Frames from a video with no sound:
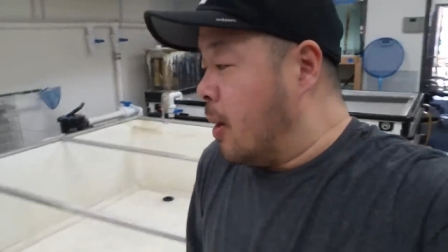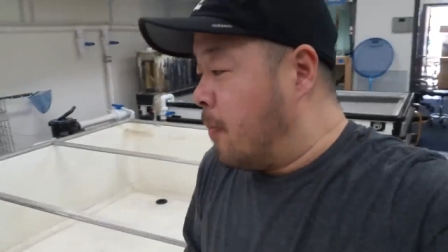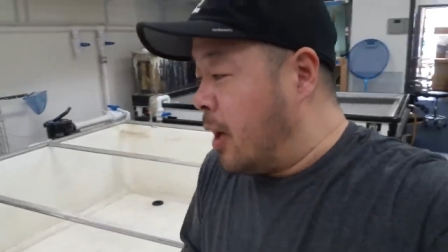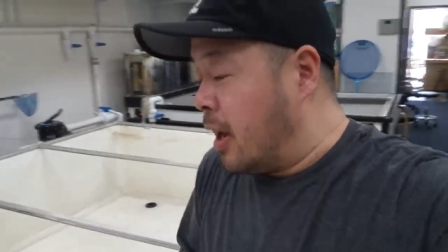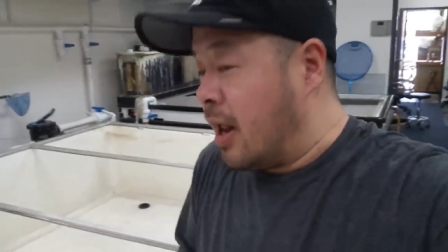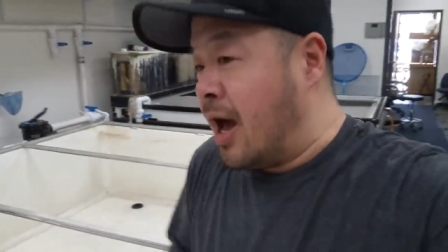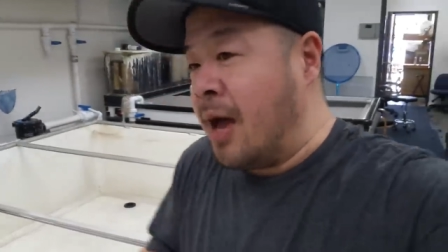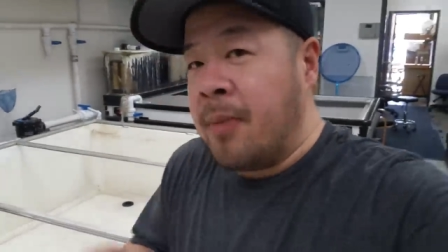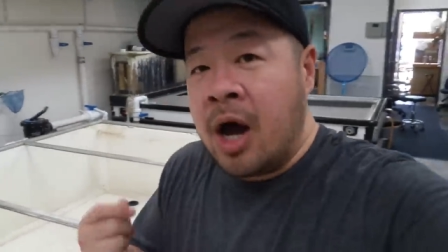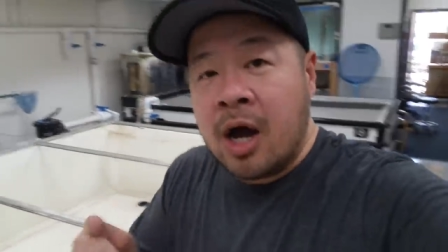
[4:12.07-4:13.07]
But
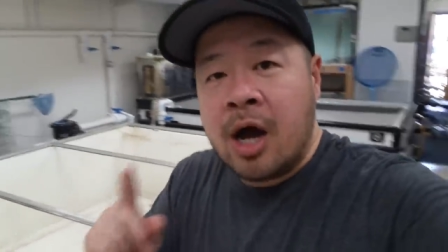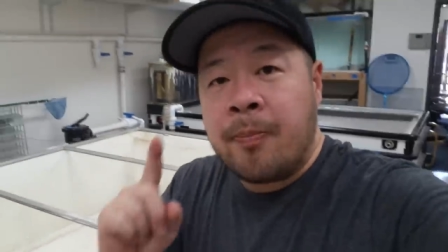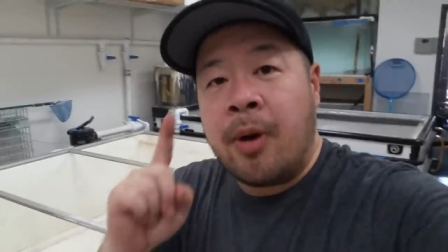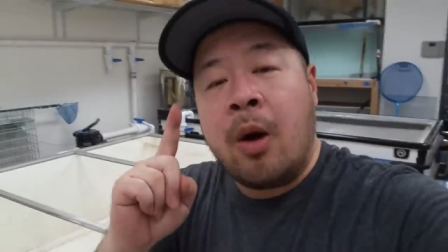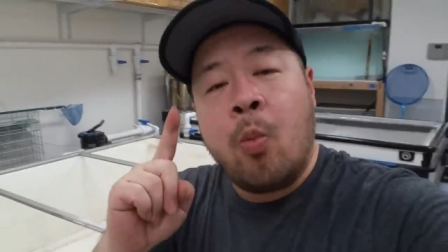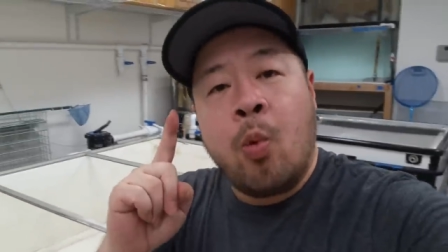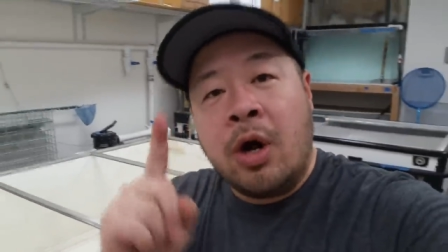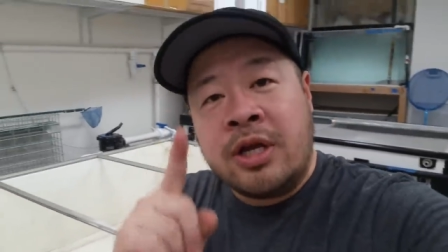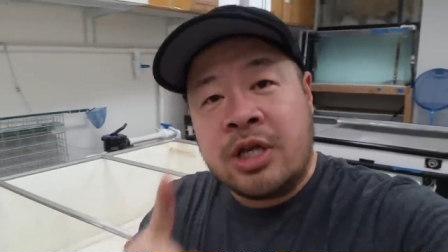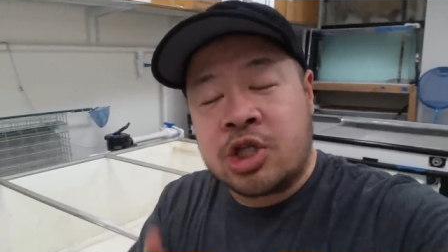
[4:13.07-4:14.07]
I'm hung up on
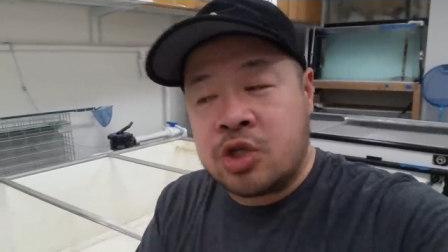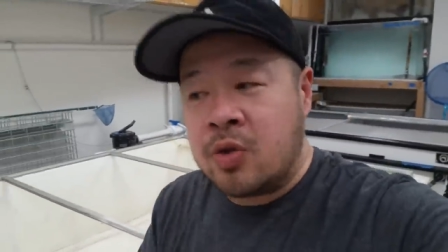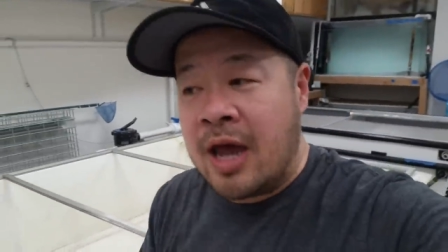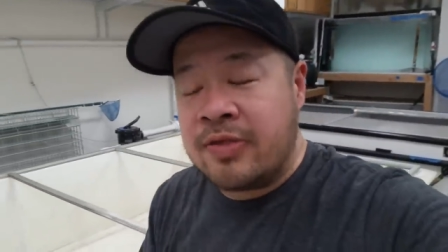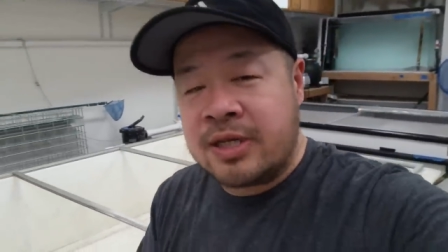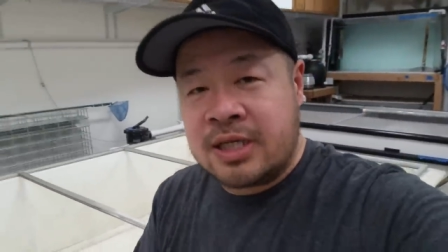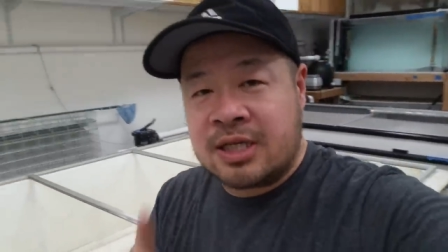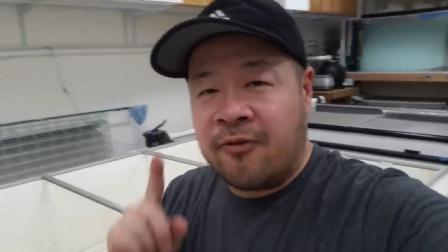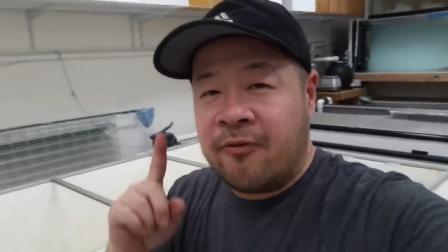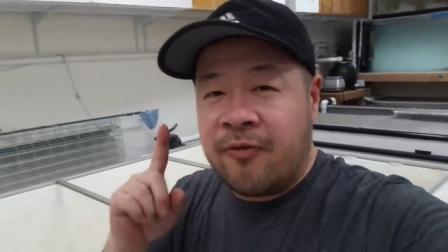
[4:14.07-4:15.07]
one issue, and this is
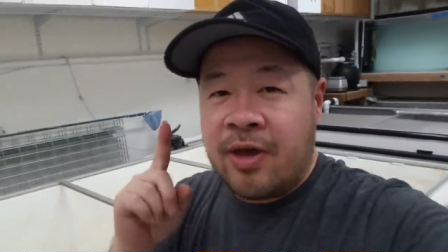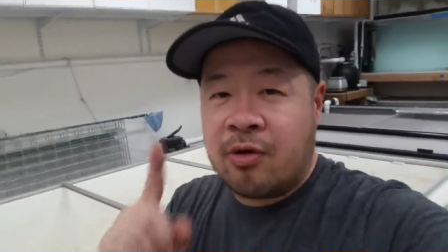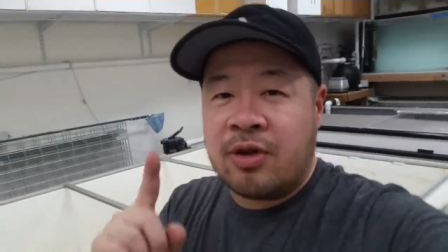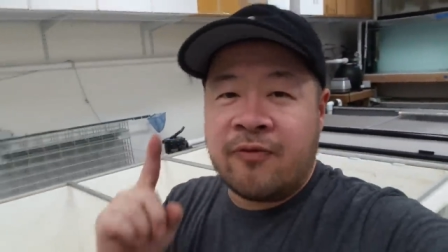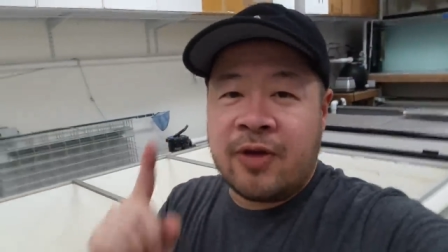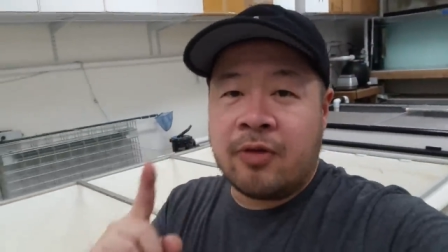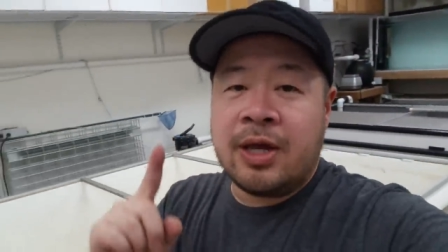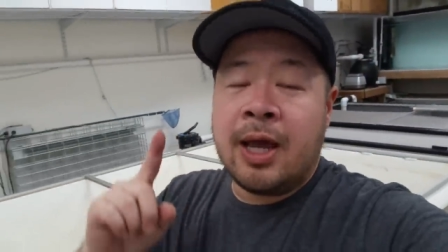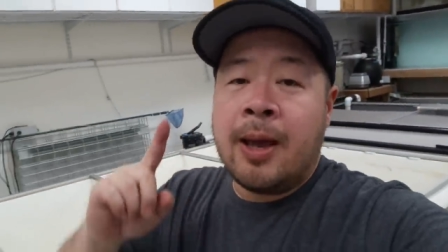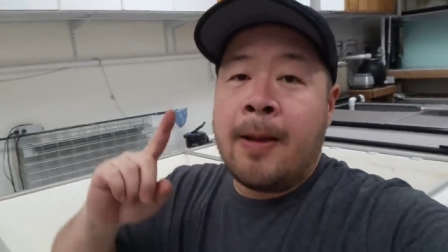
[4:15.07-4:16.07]
a very,
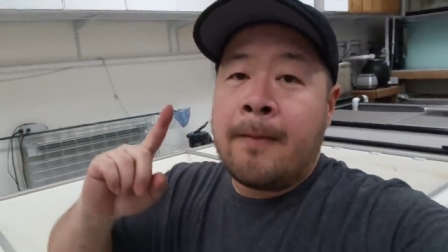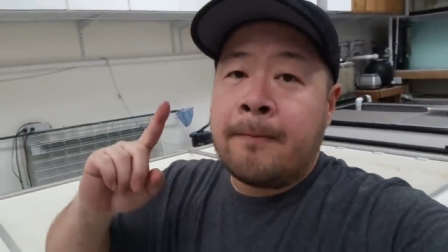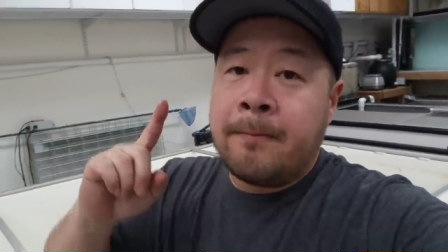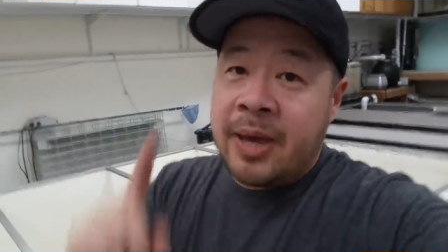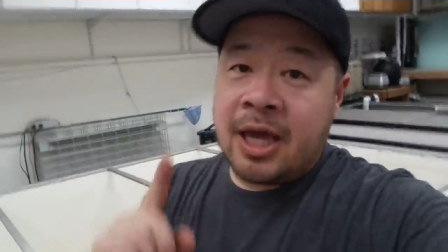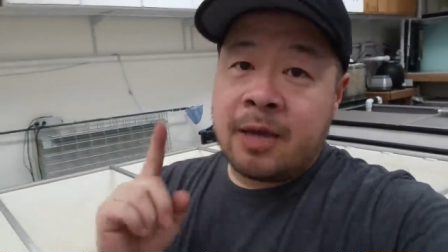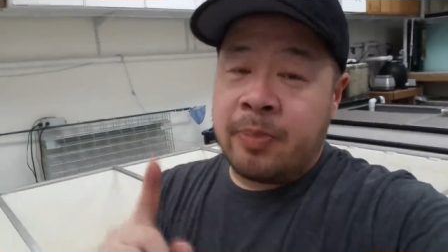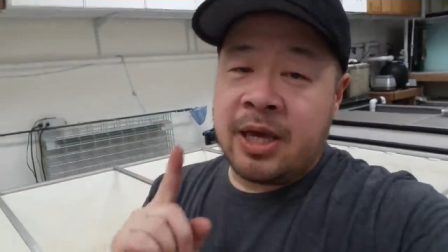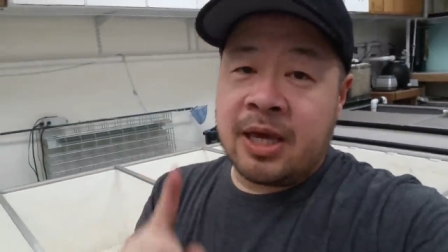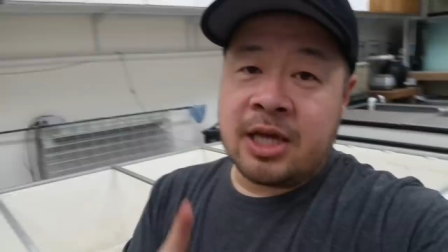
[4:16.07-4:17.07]
very big,
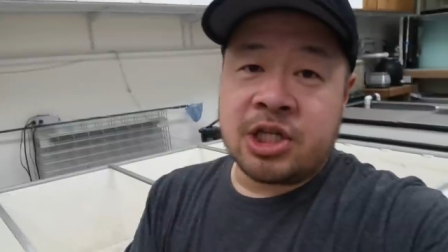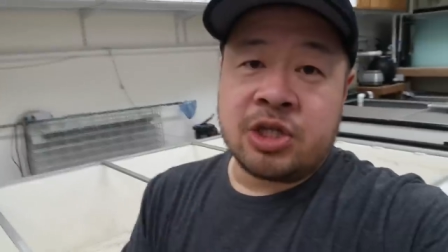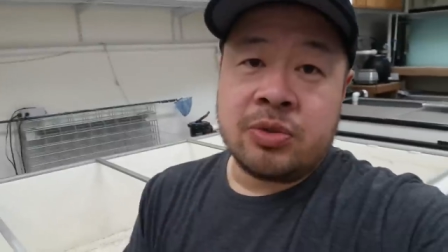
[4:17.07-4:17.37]
big issue.